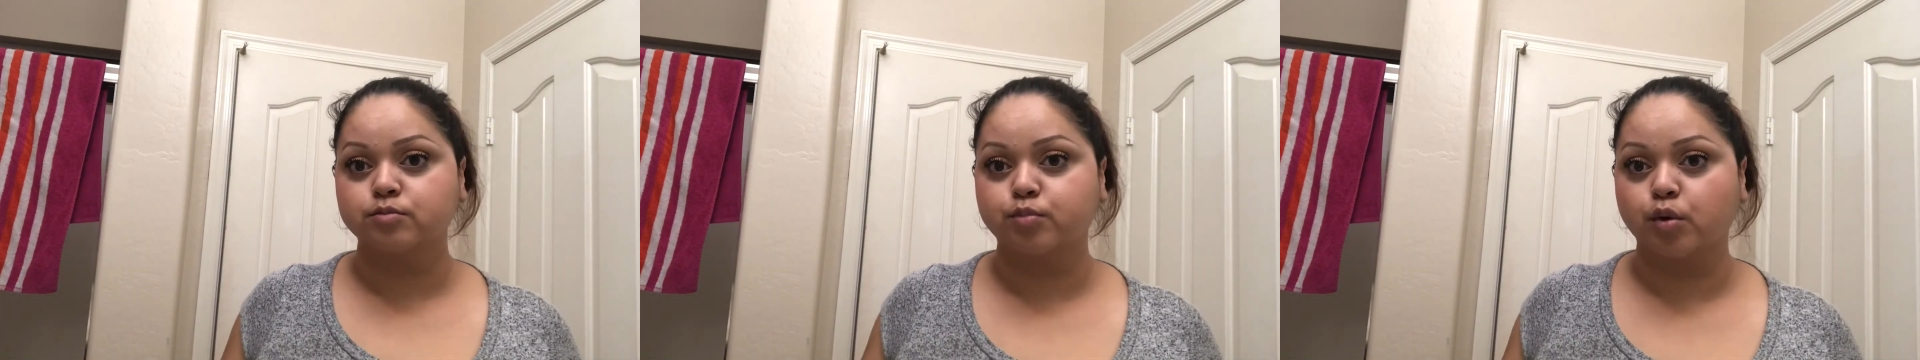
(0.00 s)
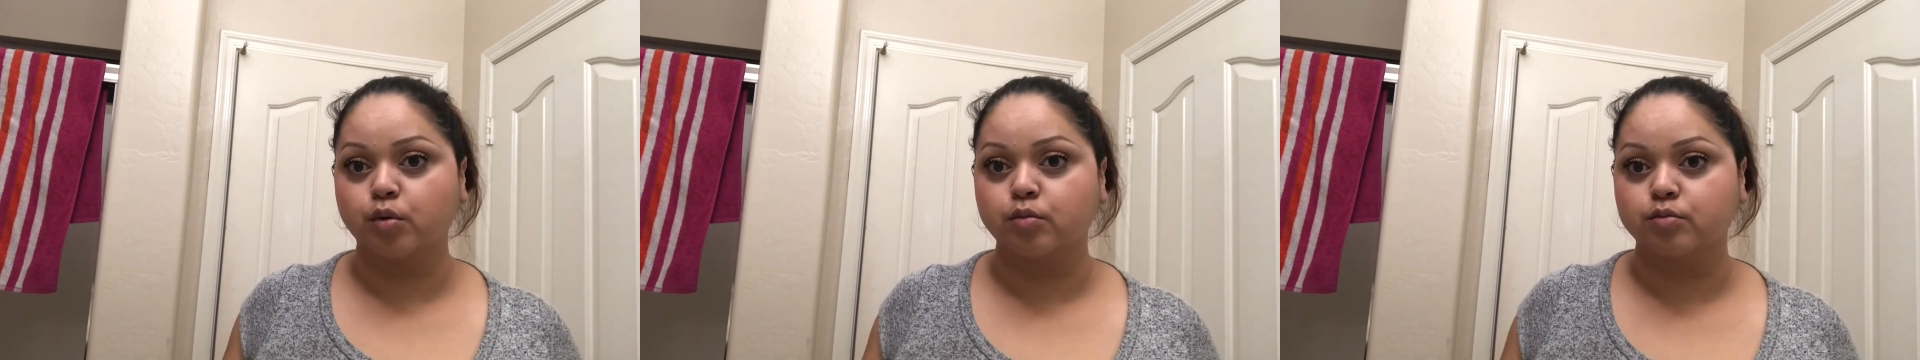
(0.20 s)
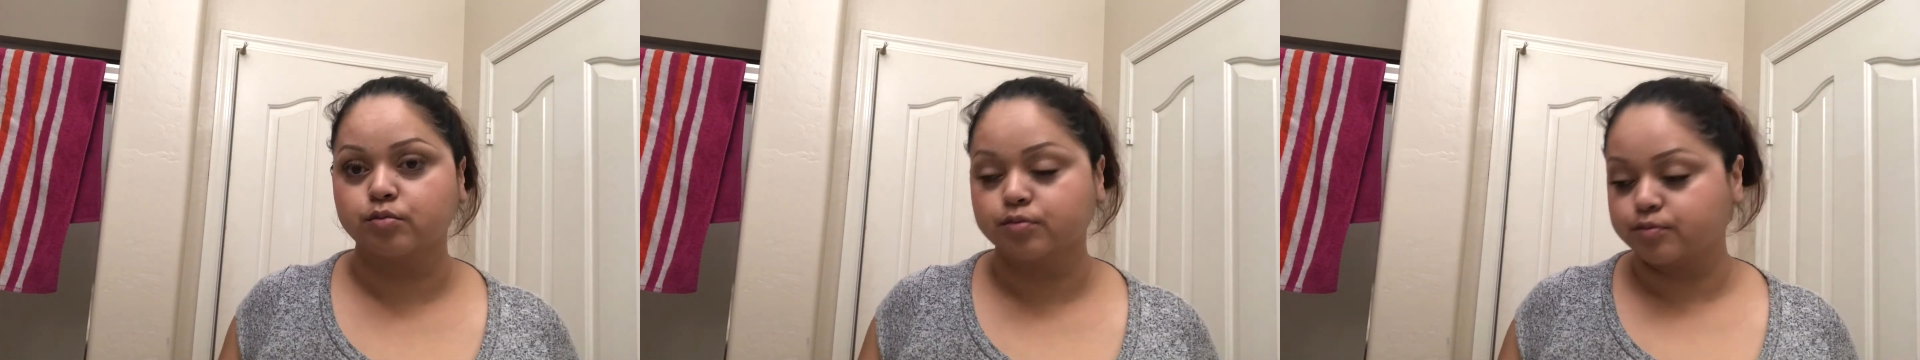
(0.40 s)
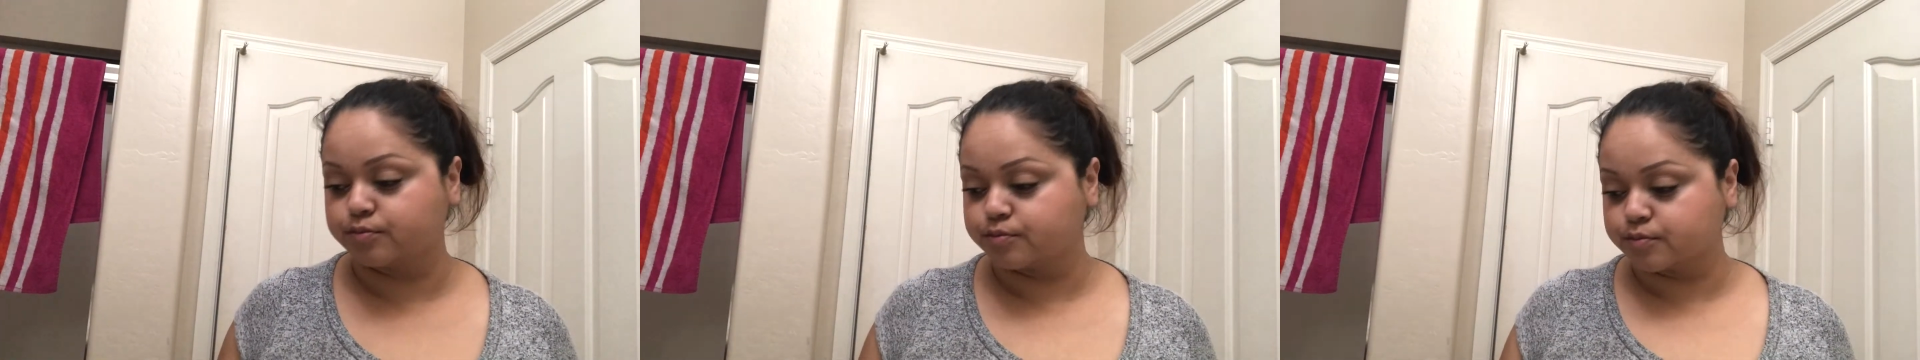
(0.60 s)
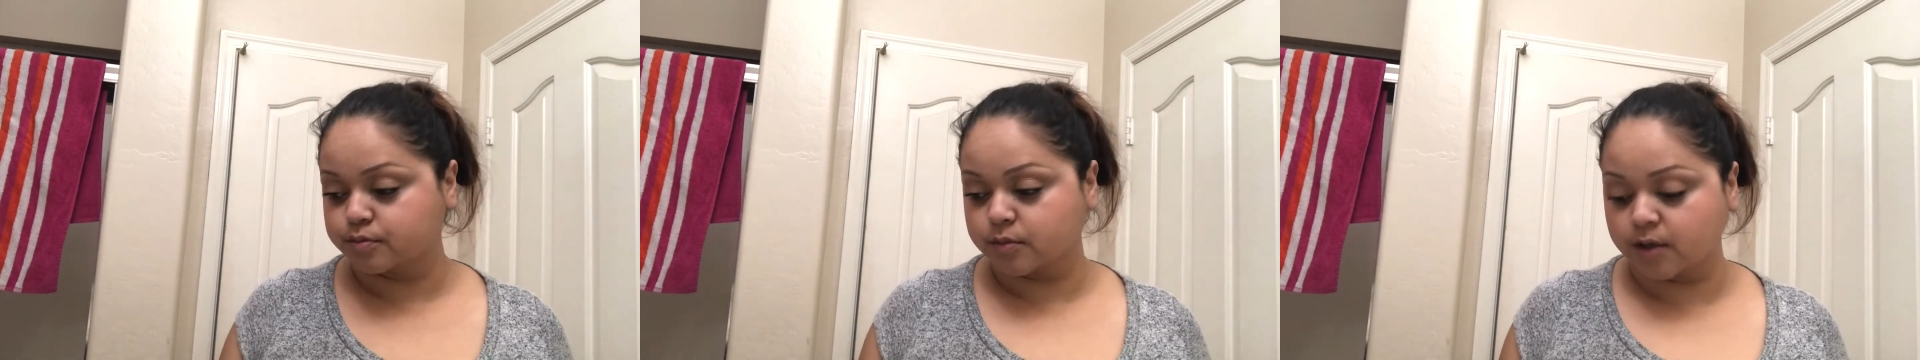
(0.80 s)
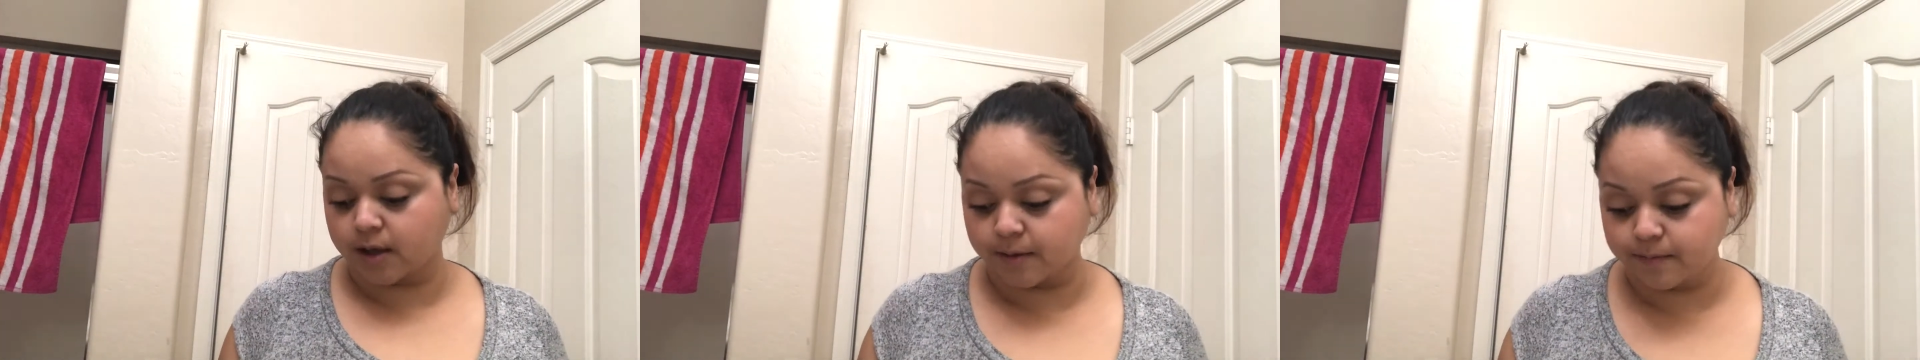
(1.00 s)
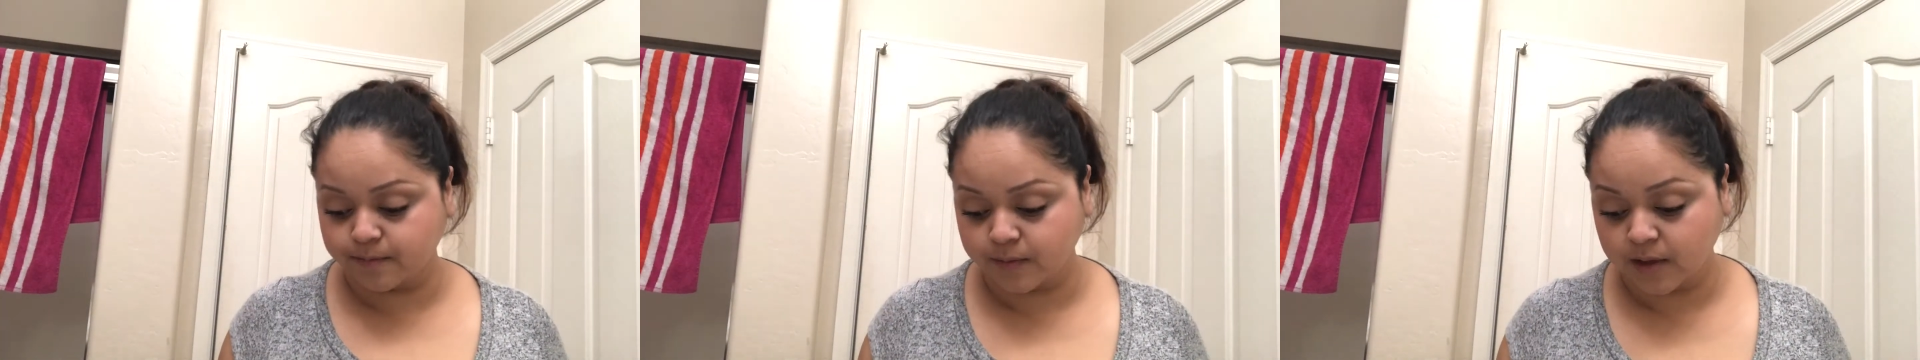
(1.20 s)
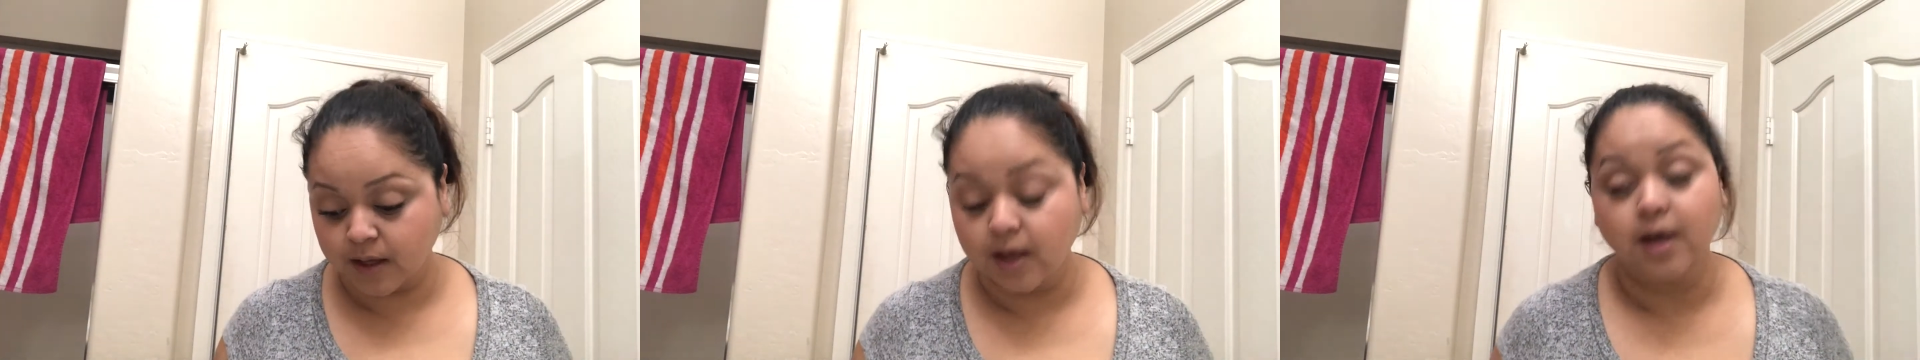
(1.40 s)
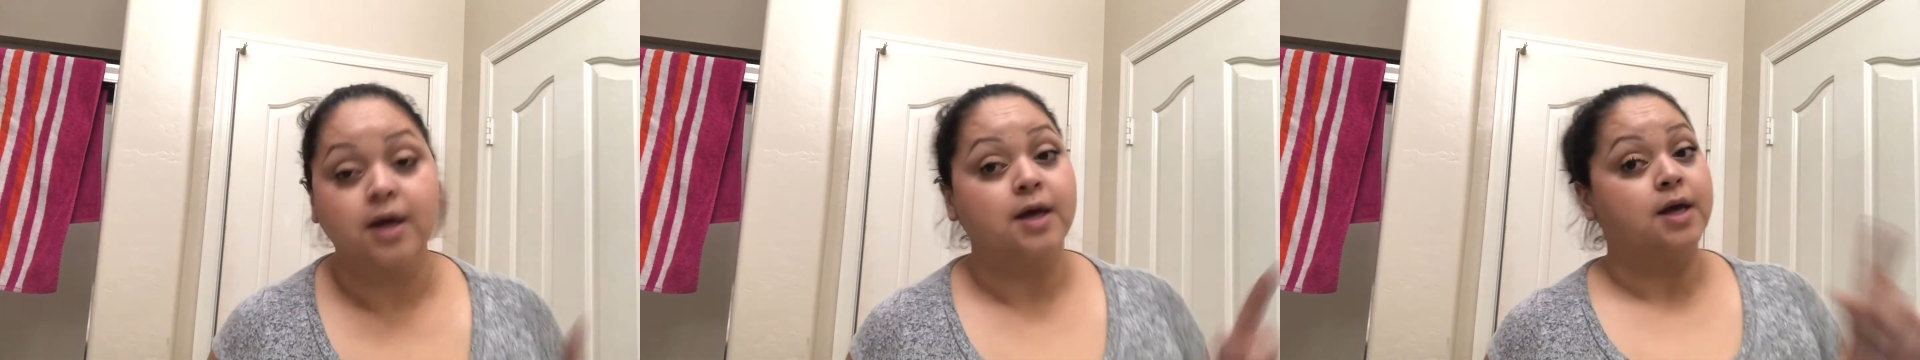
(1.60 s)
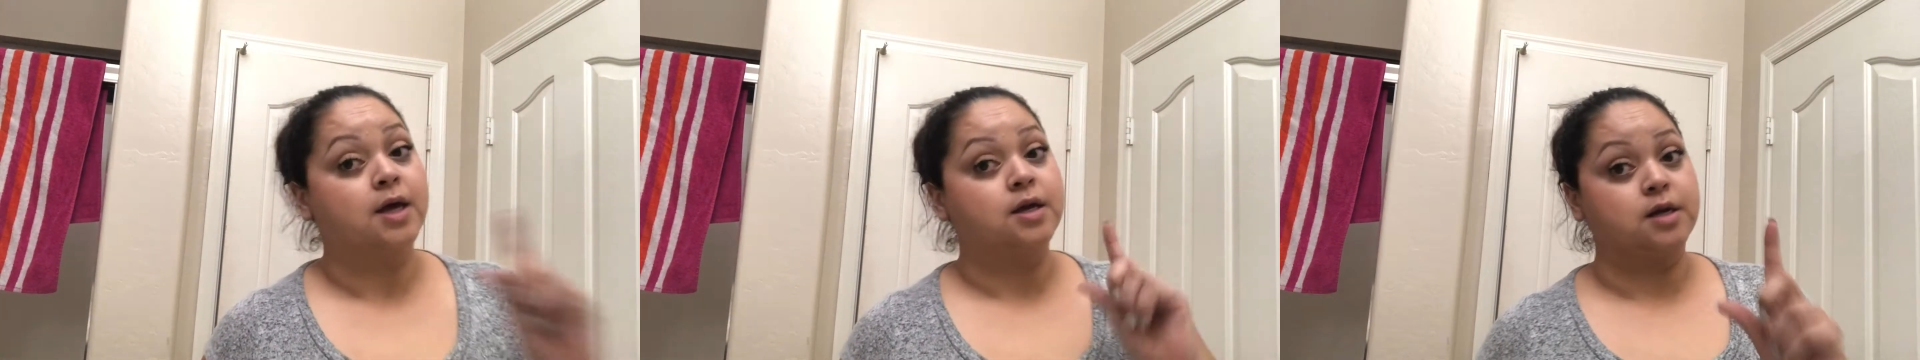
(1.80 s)
Boom. Okay.
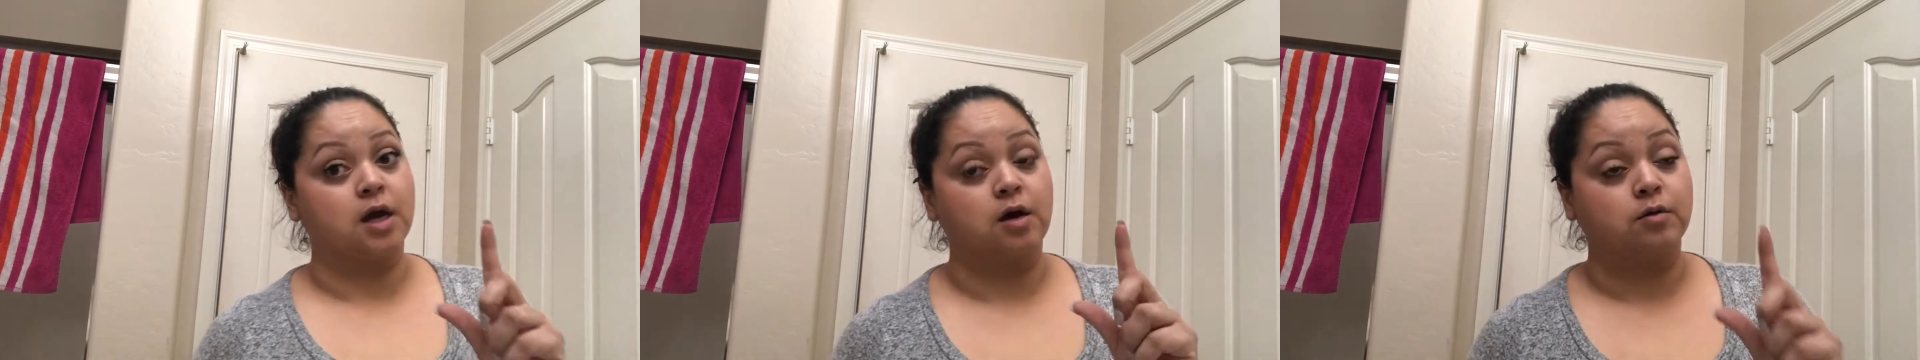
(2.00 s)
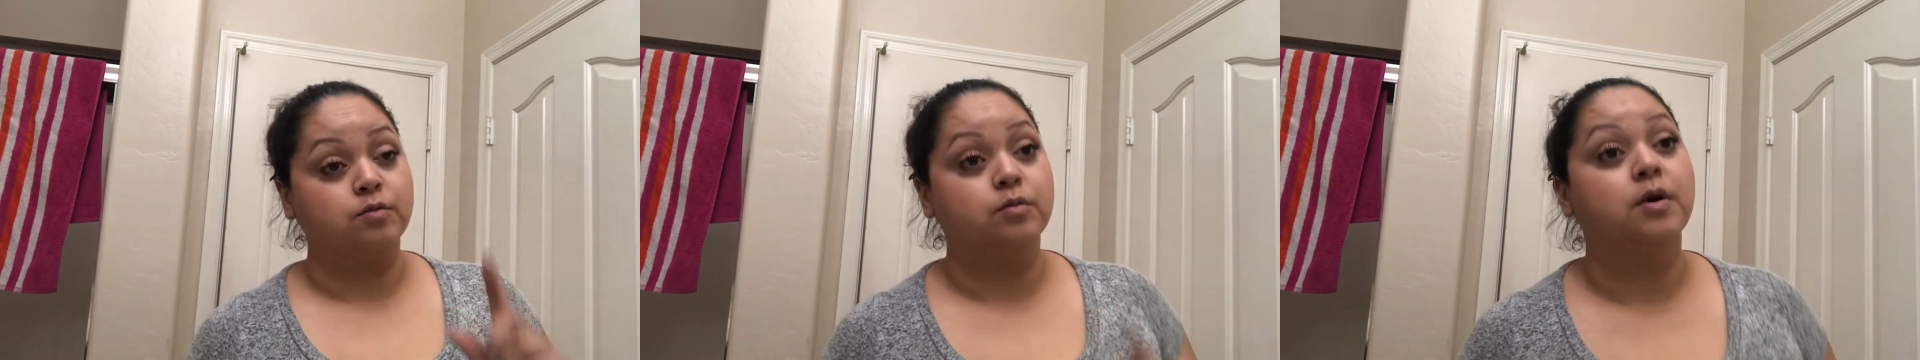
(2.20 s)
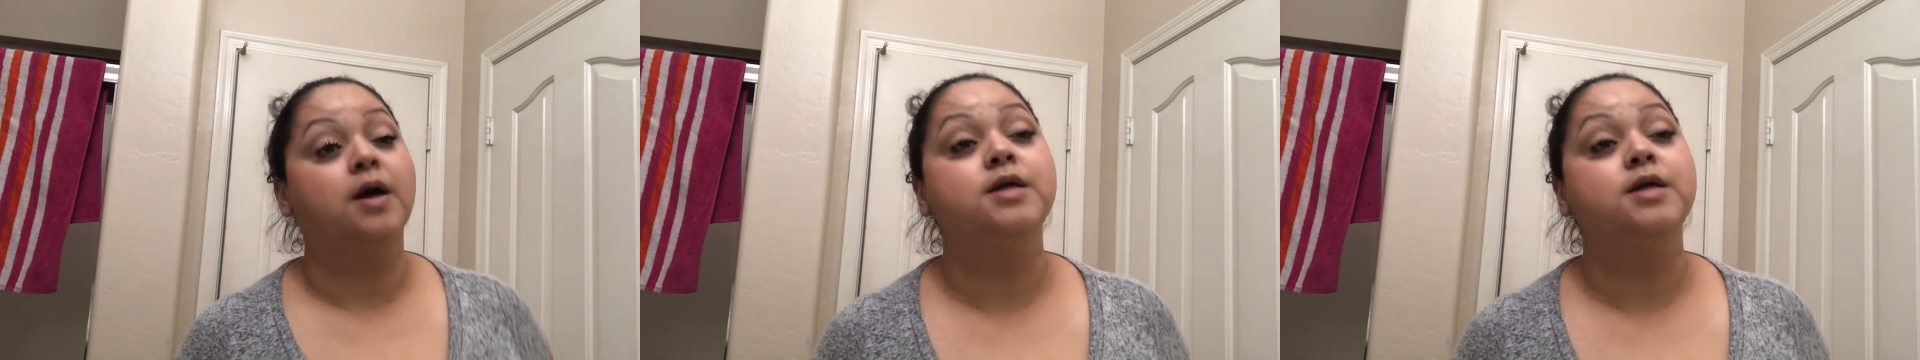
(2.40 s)
Now,